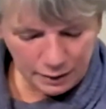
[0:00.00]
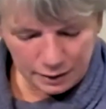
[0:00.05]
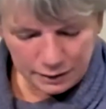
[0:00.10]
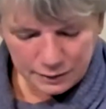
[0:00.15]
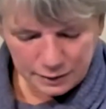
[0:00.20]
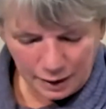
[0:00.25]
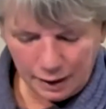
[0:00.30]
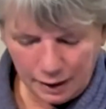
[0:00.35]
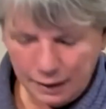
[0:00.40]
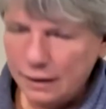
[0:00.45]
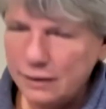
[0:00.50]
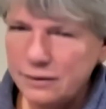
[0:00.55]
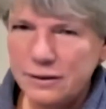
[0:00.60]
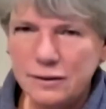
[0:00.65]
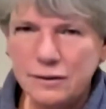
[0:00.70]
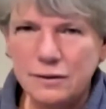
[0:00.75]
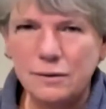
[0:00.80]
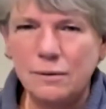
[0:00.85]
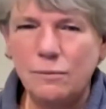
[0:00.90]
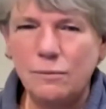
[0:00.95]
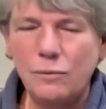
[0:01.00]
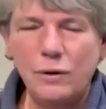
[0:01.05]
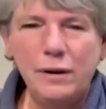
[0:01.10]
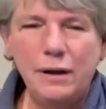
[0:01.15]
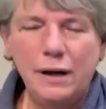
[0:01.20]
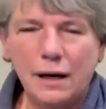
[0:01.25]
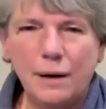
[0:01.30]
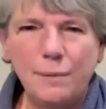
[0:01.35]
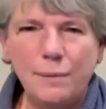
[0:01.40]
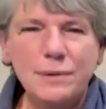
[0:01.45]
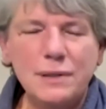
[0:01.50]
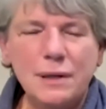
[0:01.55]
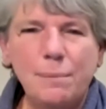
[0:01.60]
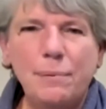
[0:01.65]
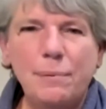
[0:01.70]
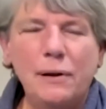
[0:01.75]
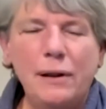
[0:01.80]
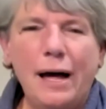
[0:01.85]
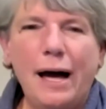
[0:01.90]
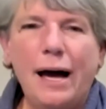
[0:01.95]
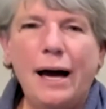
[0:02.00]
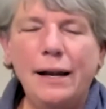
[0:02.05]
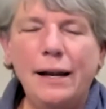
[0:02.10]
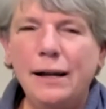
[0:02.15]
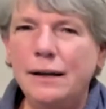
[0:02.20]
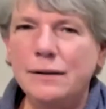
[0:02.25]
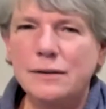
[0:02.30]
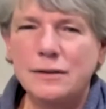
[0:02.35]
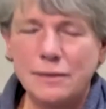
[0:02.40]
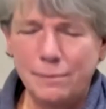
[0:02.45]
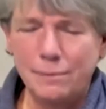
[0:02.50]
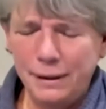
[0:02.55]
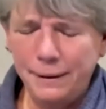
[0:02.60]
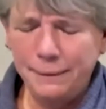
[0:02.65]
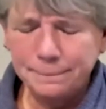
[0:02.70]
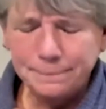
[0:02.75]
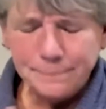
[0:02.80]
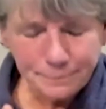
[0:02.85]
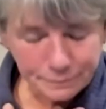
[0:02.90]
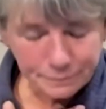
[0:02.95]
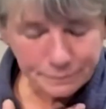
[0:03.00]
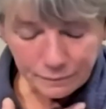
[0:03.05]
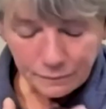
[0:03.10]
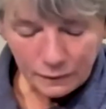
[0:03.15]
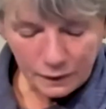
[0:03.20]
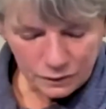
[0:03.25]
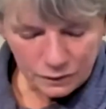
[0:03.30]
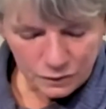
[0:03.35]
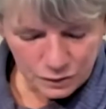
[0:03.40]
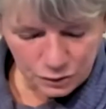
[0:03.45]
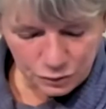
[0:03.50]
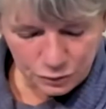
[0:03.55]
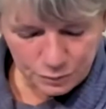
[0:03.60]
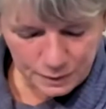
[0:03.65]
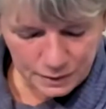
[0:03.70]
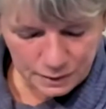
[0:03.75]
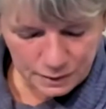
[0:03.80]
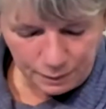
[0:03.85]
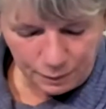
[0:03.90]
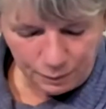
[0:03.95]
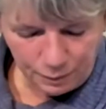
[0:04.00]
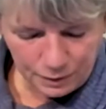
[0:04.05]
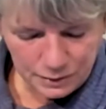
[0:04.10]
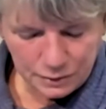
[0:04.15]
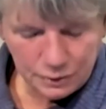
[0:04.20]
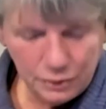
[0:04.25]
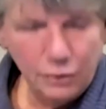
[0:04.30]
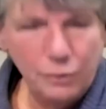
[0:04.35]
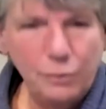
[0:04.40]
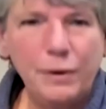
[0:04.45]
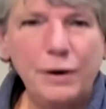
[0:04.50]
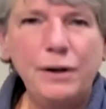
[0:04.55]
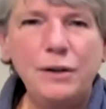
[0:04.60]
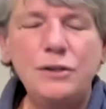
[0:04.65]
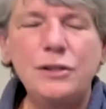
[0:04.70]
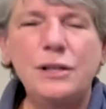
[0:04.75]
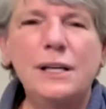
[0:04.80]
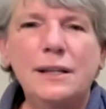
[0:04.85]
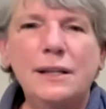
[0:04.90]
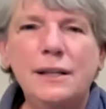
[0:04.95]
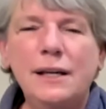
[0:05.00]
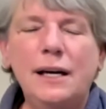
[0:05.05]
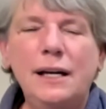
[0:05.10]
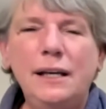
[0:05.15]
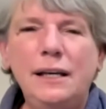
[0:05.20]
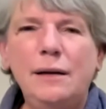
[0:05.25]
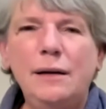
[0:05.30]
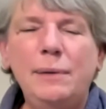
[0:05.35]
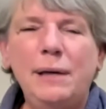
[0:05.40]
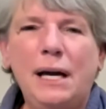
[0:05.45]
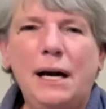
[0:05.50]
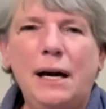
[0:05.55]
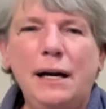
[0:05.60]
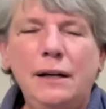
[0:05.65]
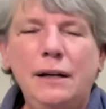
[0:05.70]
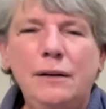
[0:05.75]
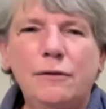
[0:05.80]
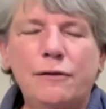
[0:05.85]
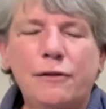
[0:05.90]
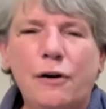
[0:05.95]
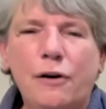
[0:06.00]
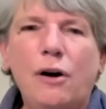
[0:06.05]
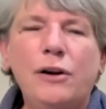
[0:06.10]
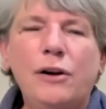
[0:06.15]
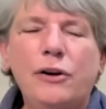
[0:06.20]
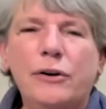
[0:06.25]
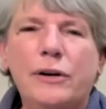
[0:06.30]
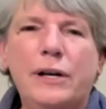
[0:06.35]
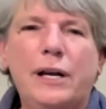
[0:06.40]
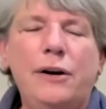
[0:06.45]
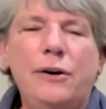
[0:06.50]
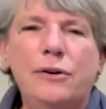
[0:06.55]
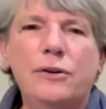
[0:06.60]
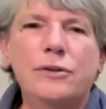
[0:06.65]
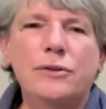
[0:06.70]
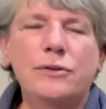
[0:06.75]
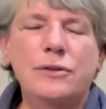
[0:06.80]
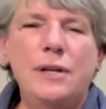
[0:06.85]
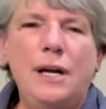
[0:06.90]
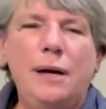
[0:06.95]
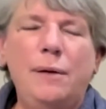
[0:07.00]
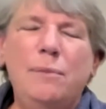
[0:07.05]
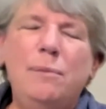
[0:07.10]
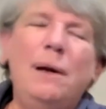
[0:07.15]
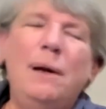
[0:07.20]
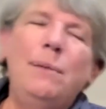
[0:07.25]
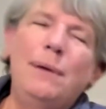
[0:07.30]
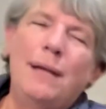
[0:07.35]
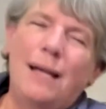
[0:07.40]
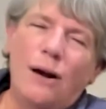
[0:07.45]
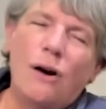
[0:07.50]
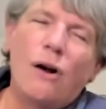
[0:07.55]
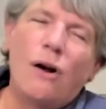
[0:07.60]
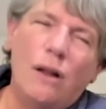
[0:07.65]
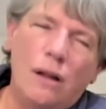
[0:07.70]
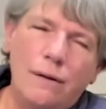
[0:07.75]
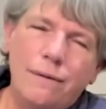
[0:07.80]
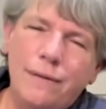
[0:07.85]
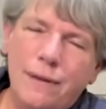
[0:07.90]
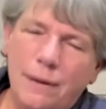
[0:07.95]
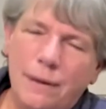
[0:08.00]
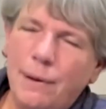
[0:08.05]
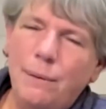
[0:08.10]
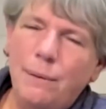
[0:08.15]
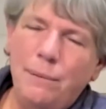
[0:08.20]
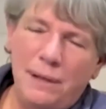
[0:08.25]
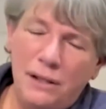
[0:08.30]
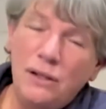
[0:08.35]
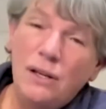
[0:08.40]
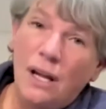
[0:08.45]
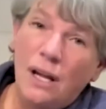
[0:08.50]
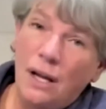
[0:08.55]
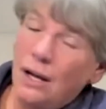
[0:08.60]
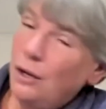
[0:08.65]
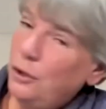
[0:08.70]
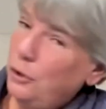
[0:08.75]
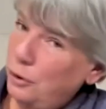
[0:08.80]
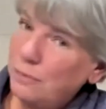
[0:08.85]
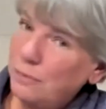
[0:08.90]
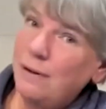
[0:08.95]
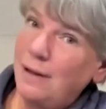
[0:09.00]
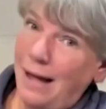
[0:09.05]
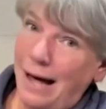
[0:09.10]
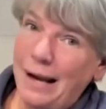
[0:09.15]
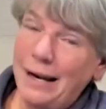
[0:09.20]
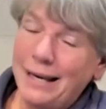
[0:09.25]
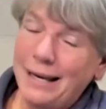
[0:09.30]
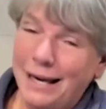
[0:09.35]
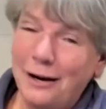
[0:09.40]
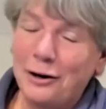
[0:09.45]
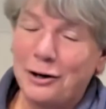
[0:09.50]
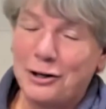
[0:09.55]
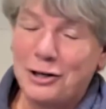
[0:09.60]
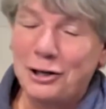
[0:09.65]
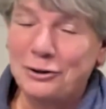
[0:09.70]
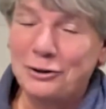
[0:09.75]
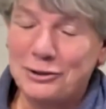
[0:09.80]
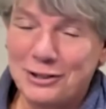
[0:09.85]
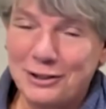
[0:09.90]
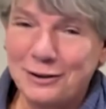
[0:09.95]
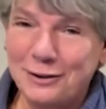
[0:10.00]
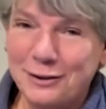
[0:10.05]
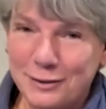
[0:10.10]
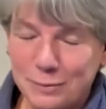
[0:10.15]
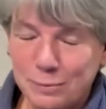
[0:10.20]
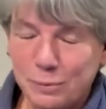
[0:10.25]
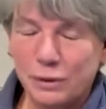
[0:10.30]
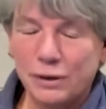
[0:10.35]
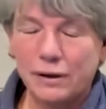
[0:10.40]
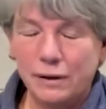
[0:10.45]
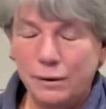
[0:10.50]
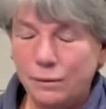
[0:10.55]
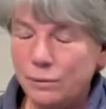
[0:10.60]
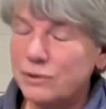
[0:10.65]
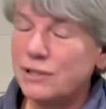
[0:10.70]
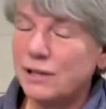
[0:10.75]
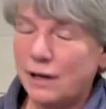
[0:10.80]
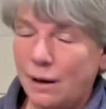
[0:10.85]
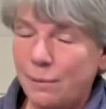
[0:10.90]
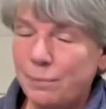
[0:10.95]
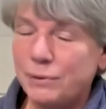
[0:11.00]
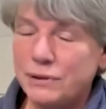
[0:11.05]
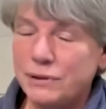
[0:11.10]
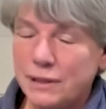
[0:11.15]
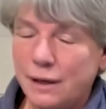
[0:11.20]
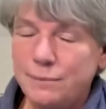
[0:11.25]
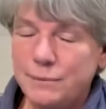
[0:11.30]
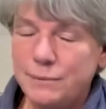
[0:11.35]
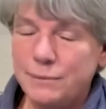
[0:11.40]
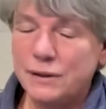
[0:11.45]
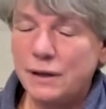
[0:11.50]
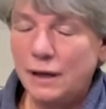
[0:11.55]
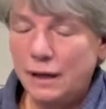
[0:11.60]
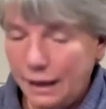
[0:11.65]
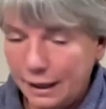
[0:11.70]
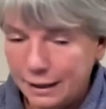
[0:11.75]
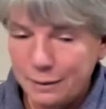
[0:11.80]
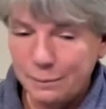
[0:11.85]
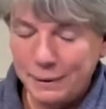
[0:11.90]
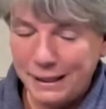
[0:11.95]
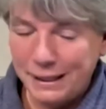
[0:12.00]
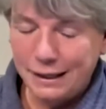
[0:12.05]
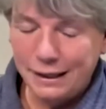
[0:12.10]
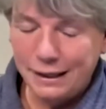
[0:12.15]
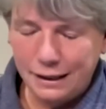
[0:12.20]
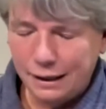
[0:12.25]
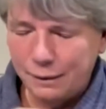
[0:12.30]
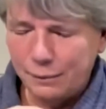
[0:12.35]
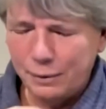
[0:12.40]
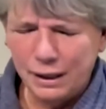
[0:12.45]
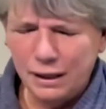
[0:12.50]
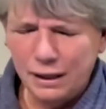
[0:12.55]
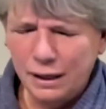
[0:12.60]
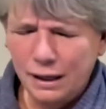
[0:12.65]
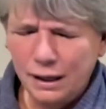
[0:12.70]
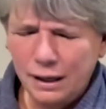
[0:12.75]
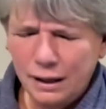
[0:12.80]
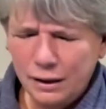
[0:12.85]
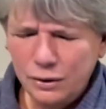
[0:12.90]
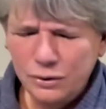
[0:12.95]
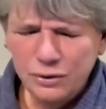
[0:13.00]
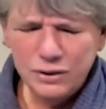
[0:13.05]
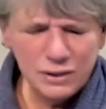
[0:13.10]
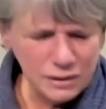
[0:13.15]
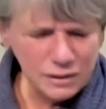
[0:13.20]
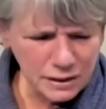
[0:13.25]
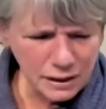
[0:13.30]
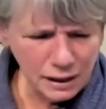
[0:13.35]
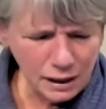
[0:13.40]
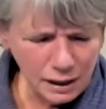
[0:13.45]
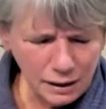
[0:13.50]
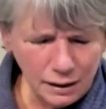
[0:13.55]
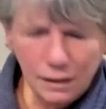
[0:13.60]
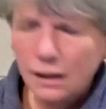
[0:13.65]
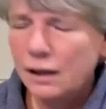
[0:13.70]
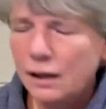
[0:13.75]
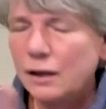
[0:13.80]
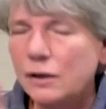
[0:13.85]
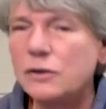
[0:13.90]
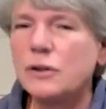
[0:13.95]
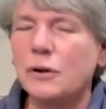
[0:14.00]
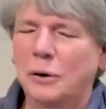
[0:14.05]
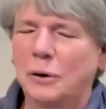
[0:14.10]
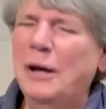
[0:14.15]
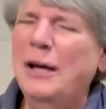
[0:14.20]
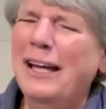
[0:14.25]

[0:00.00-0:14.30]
this is a one that comes up a lot, and somebody wants to know, where did you get the idea behind for all your characters' name? Maybe not all of them. I mean, you have a lot of characters in this book, and there was a couple times at the beginning I went, who's this again? So